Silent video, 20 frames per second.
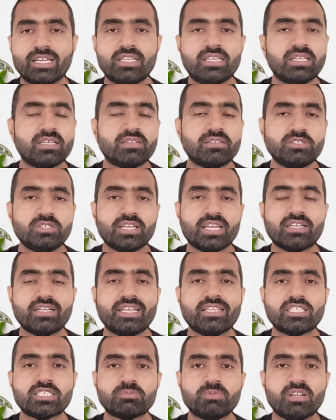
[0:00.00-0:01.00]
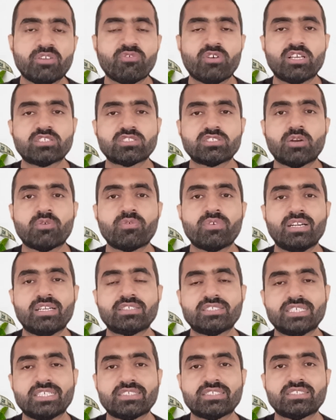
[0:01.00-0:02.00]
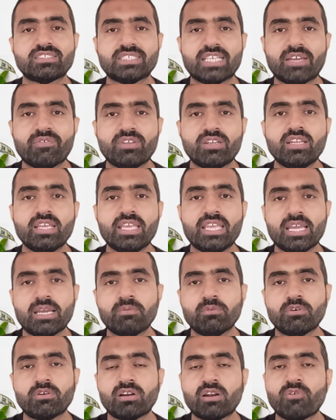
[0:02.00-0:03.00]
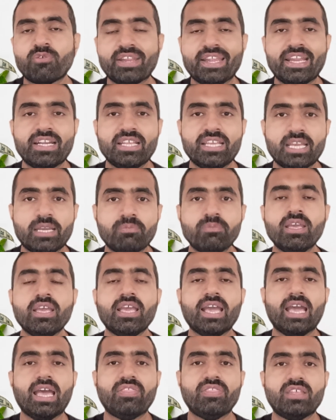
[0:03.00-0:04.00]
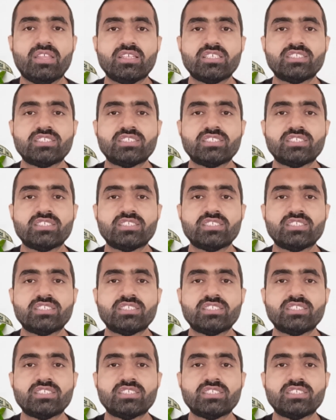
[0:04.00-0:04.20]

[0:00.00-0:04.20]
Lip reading: that you can take this breakfast from, let's say, 7 a.m. or around 8 a.m. And then the